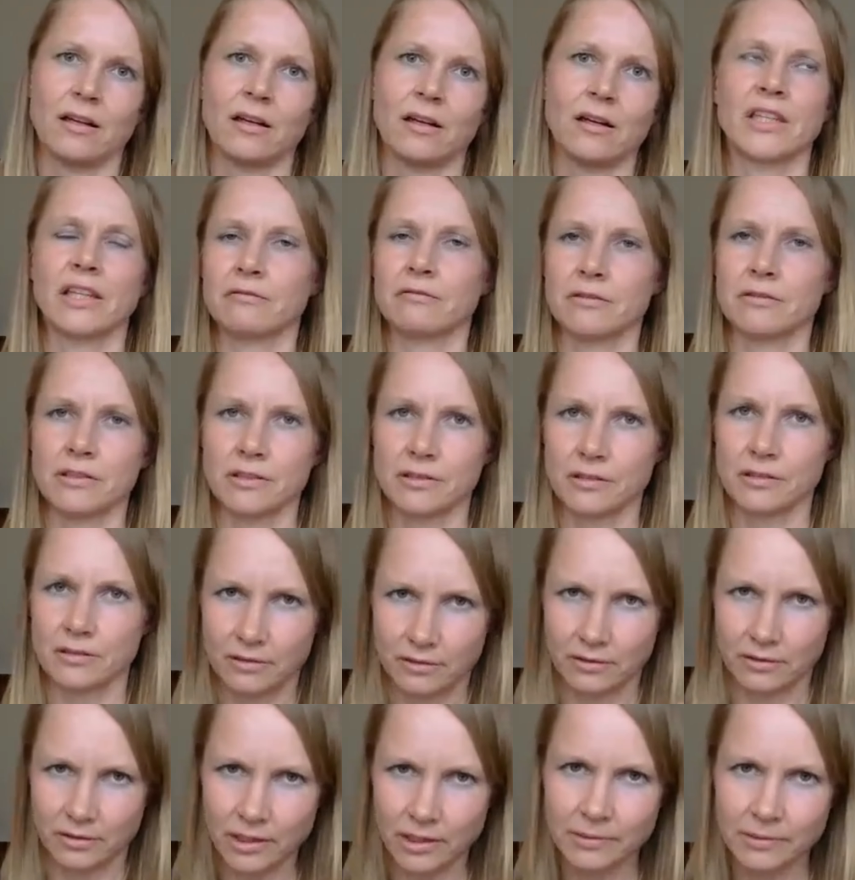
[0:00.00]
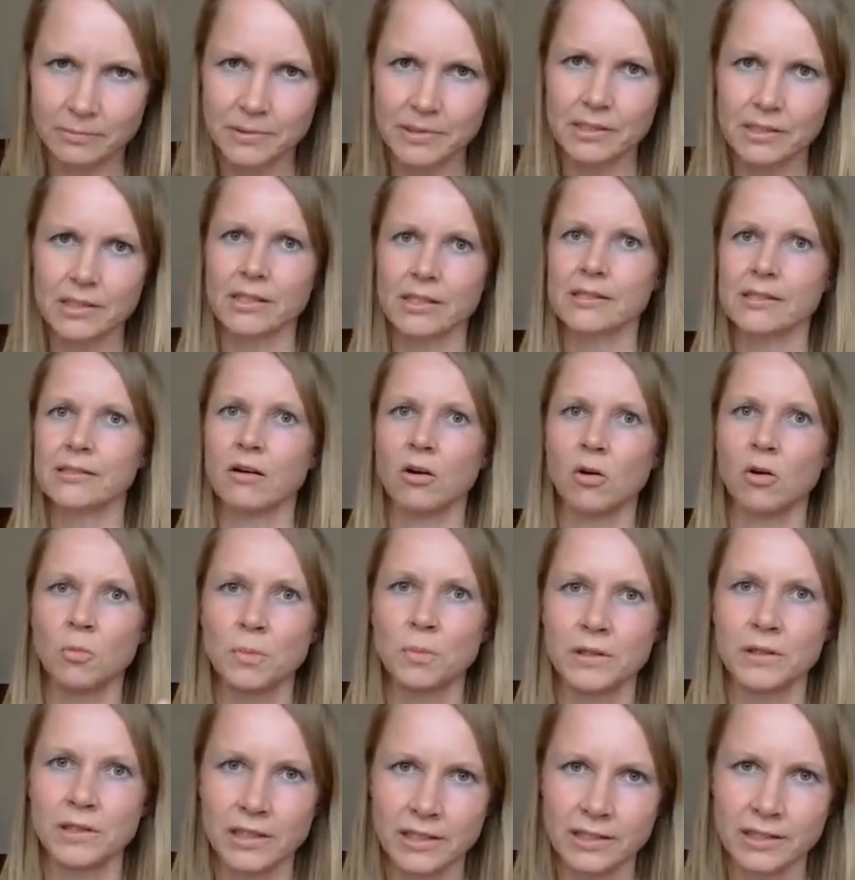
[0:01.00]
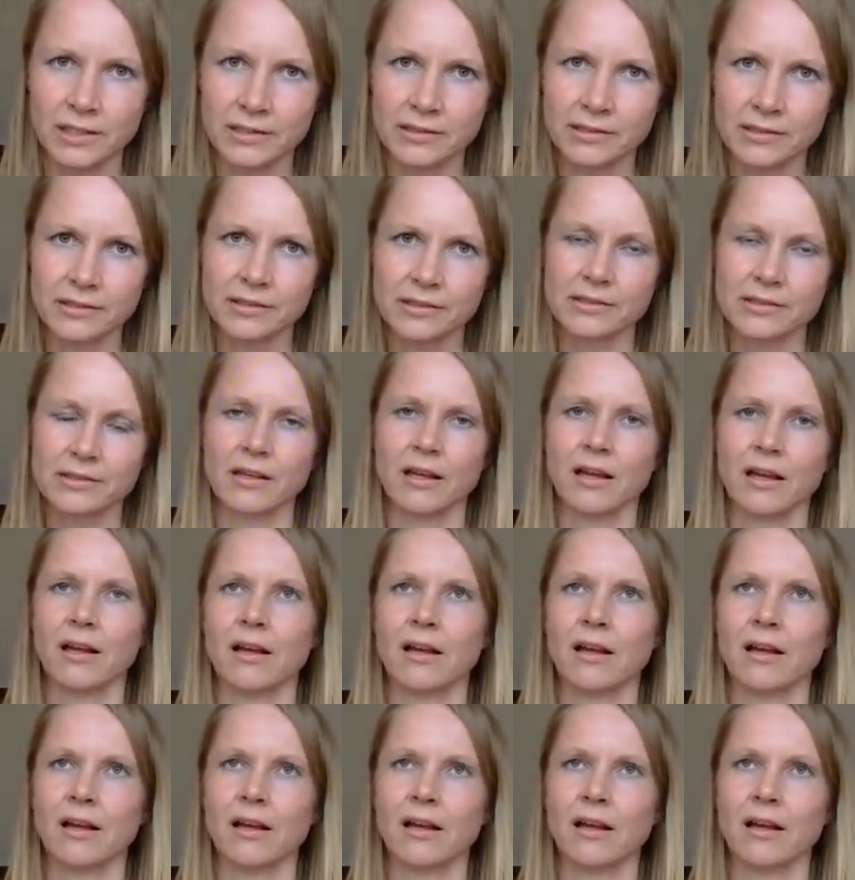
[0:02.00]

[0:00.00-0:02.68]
there was glimpses, openings,